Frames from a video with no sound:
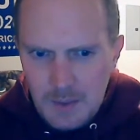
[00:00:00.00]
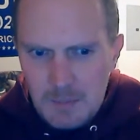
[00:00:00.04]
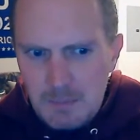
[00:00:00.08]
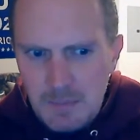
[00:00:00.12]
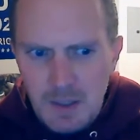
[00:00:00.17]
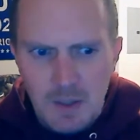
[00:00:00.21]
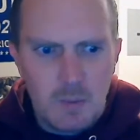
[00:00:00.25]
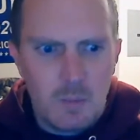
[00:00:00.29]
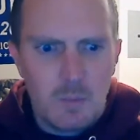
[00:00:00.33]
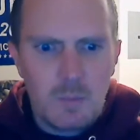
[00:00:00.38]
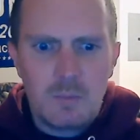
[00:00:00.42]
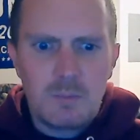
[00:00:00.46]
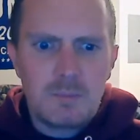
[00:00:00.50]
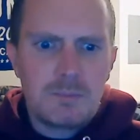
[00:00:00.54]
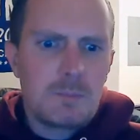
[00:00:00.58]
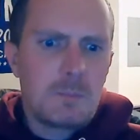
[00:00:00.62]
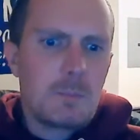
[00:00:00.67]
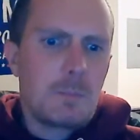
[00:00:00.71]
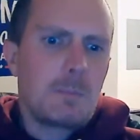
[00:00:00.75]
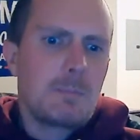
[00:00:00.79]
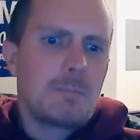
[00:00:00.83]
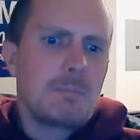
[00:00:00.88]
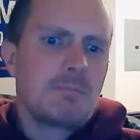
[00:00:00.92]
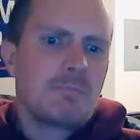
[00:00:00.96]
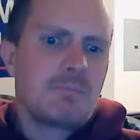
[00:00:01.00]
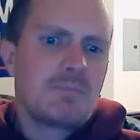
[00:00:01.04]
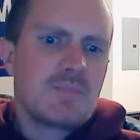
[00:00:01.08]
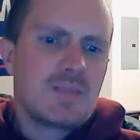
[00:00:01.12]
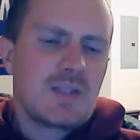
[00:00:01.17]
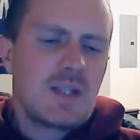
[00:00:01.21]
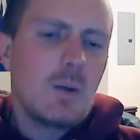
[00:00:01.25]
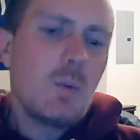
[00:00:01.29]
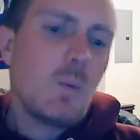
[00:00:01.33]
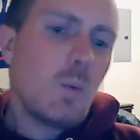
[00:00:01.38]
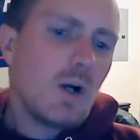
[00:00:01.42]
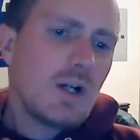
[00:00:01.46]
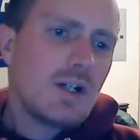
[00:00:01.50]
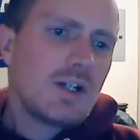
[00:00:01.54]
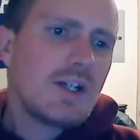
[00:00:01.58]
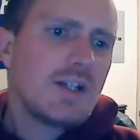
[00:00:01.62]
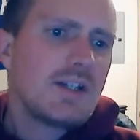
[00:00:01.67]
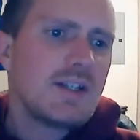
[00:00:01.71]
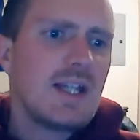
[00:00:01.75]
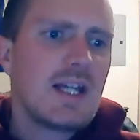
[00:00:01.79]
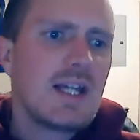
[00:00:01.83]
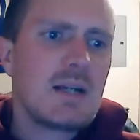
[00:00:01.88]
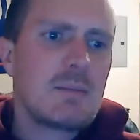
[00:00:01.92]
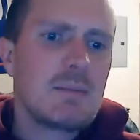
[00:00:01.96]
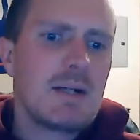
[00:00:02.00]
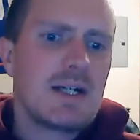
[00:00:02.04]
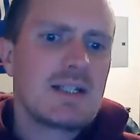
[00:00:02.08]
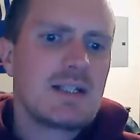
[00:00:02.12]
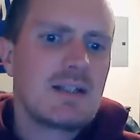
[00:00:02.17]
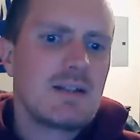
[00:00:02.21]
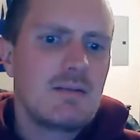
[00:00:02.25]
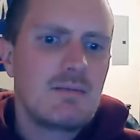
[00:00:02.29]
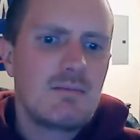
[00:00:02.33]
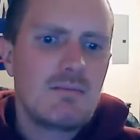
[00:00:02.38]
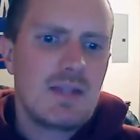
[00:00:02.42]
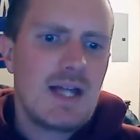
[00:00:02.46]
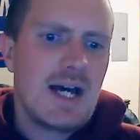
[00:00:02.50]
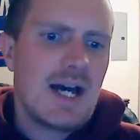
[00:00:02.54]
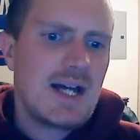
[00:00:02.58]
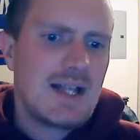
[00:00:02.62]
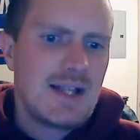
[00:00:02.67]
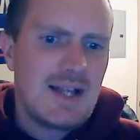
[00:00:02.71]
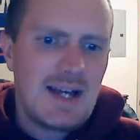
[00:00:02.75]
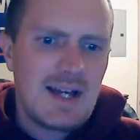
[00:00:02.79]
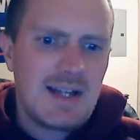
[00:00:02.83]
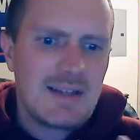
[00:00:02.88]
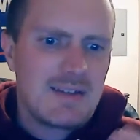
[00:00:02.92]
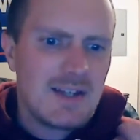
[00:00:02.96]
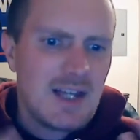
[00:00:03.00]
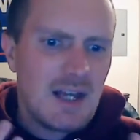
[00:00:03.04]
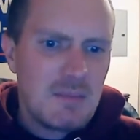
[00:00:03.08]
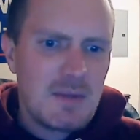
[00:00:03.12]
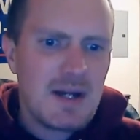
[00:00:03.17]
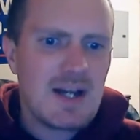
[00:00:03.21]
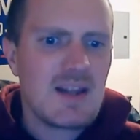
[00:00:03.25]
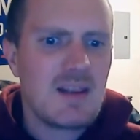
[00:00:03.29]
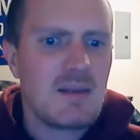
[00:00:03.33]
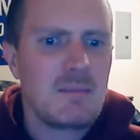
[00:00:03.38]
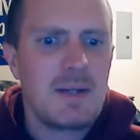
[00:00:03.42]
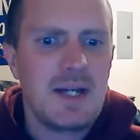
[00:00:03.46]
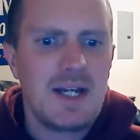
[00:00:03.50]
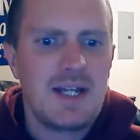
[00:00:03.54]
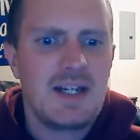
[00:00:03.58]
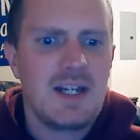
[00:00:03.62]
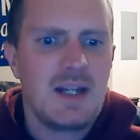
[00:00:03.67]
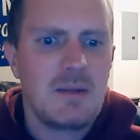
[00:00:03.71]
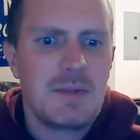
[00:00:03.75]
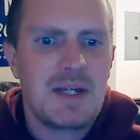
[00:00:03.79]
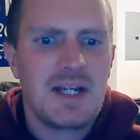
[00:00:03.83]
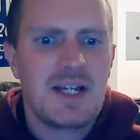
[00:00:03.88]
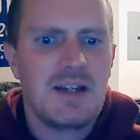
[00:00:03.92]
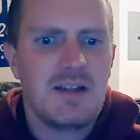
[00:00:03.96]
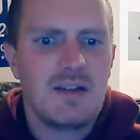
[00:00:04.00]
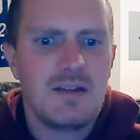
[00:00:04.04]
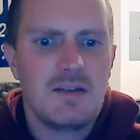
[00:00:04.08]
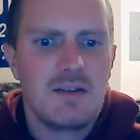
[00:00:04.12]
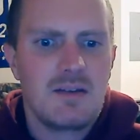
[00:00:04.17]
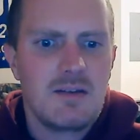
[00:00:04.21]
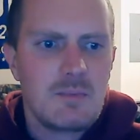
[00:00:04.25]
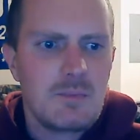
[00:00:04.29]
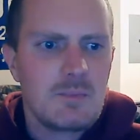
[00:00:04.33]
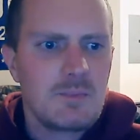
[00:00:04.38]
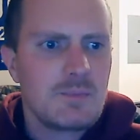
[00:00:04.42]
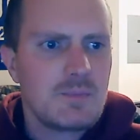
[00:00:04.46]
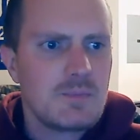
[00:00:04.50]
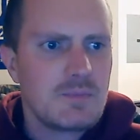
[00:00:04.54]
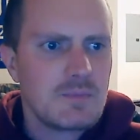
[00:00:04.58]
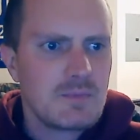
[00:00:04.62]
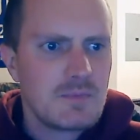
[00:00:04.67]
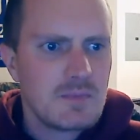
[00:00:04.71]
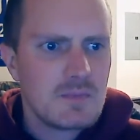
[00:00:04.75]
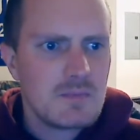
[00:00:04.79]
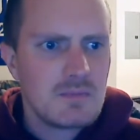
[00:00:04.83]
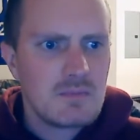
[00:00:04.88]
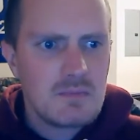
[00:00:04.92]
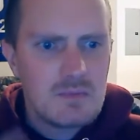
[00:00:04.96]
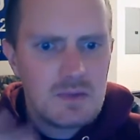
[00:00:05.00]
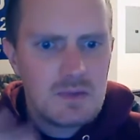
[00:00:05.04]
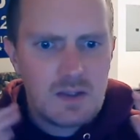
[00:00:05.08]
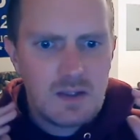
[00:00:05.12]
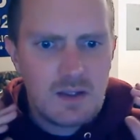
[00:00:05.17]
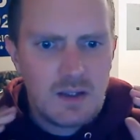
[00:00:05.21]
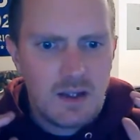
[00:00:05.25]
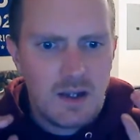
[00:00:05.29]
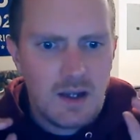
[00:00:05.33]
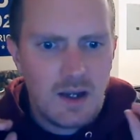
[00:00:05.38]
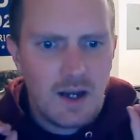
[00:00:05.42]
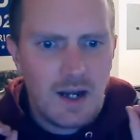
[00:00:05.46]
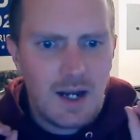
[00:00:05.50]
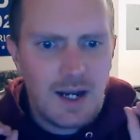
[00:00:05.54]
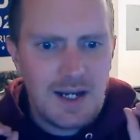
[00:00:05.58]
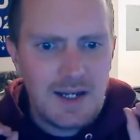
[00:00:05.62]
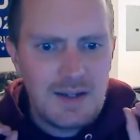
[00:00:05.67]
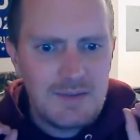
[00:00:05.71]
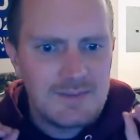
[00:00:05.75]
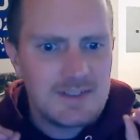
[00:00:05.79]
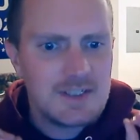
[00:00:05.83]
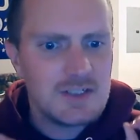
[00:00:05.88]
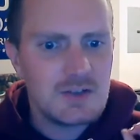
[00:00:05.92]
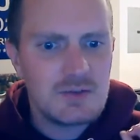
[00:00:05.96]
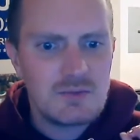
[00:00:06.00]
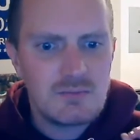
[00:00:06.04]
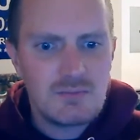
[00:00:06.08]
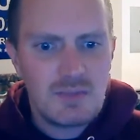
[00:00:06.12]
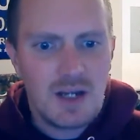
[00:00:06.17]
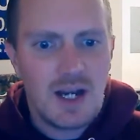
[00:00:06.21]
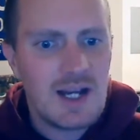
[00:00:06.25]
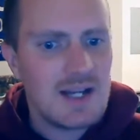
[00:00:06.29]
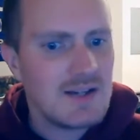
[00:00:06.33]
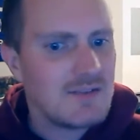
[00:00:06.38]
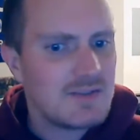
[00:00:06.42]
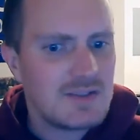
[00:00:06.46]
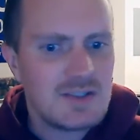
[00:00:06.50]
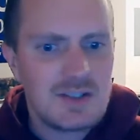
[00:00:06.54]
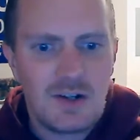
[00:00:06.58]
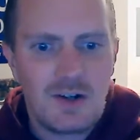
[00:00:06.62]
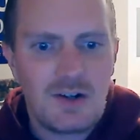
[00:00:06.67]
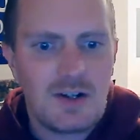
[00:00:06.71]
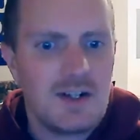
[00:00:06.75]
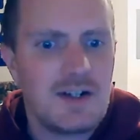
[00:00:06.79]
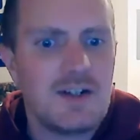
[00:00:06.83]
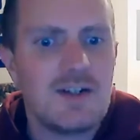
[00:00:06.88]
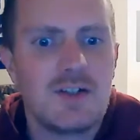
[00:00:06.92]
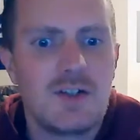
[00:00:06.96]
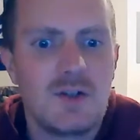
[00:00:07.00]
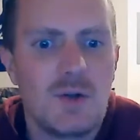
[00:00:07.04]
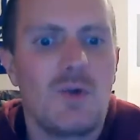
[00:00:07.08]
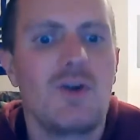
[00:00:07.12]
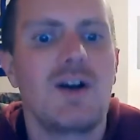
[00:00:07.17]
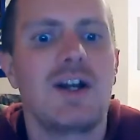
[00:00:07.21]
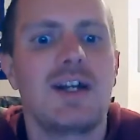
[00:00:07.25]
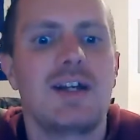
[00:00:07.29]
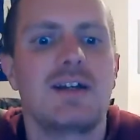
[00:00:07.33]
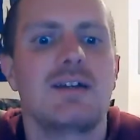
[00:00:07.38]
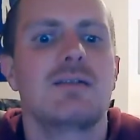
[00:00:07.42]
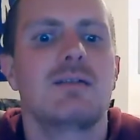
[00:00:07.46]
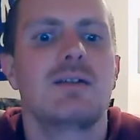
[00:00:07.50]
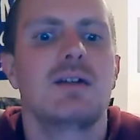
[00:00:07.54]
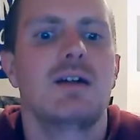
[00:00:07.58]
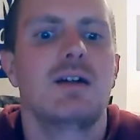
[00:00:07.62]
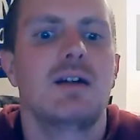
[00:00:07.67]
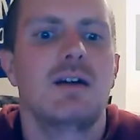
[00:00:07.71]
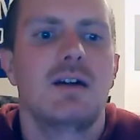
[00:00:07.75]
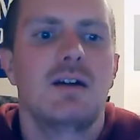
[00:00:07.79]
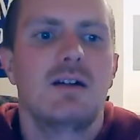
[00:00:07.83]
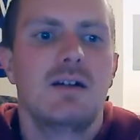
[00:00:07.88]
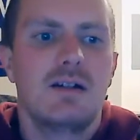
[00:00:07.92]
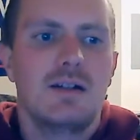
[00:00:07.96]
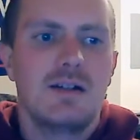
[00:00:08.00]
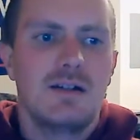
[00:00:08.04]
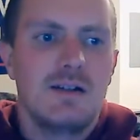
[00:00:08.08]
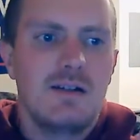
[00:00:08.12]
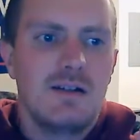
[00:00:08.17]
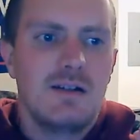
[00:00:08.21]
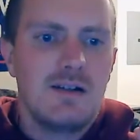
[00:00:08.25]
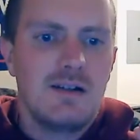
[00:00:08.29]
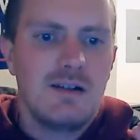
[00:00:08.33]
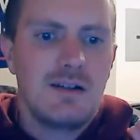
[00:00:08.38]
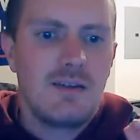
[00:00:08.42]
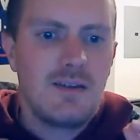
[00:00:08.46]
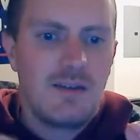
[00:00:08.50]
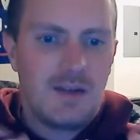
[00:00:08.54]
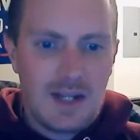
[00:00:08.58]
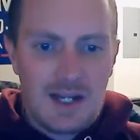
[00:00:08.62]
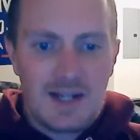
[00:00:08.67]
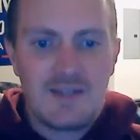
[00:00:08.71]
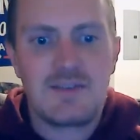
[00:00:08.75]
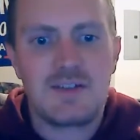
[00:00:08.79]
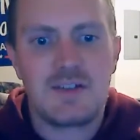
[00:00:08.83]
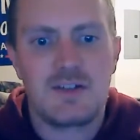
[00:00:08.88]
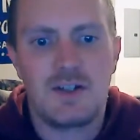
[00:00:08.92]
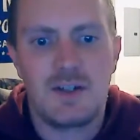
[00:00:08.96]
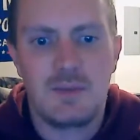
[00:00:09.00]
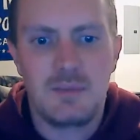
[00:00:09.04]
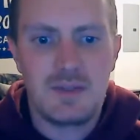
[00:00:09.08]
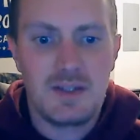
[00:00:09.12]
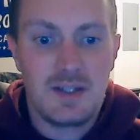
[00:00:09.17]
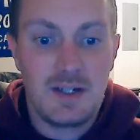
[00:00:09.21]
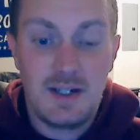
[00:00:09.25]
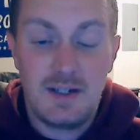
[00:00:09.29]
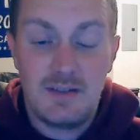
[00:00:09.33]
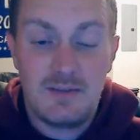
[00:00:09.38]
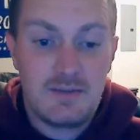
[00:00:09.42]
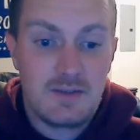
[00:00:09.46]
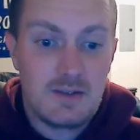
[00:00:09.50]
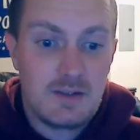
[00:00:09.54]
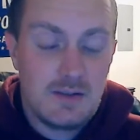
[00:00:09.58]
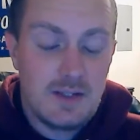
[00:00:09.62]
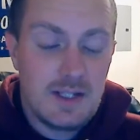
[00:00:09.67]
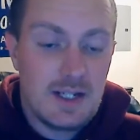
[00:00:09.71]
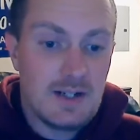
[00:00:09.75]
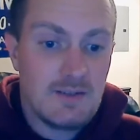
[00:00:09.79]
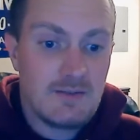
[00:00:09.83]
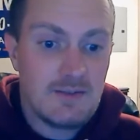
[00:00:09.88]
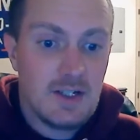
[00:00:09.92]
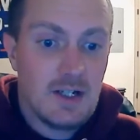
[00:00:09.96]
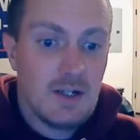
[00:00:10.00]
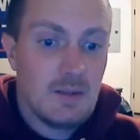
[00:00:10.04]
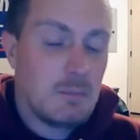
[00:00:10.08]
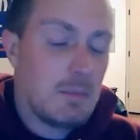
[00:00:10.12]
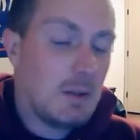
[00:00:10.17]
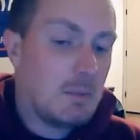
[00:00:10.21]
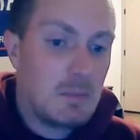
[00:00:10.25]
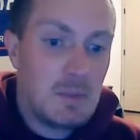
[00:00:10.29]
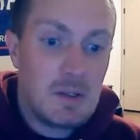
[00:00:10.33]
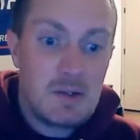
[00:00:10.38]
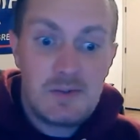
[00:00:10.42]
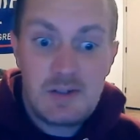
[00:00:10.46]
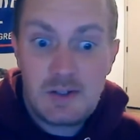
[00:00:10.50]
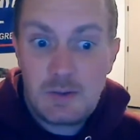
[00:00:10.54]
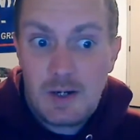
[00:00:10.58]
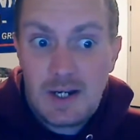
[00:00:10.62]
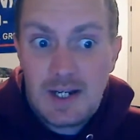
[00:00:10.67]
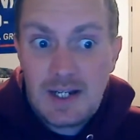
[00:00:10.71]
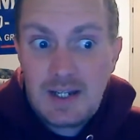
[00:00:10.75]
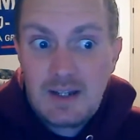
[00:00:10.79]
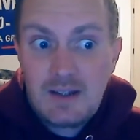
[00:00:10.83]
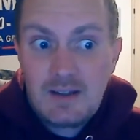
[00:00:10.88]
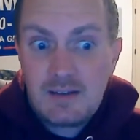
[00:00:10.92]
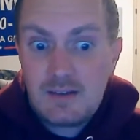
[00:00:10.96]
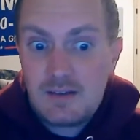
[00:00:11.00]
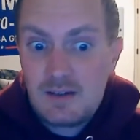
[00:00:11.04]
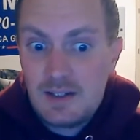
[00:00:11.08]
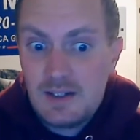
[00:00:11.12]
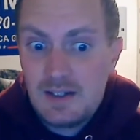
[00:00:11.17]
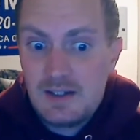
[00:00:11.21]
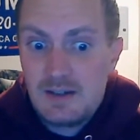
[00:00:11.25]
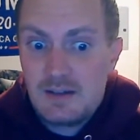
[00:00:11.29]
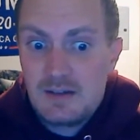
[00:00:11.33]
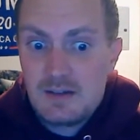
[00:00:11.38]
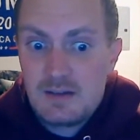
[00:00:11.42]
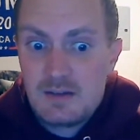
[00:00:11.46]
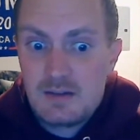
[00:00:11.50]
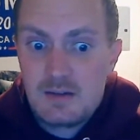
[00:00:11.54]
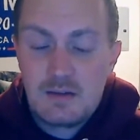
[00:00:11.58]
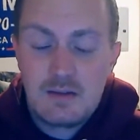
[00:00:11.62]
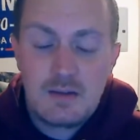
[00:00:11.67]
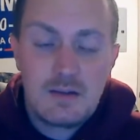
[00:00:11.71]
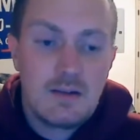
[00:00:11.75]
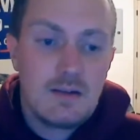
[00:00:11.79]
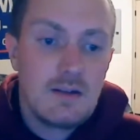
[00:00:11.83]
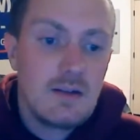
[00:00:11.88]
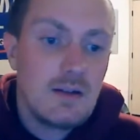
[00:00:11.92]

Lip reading: But the one good thing about that has come out of the pandemic is I have started enjoying the live streams that I've done, my movie rankings lists,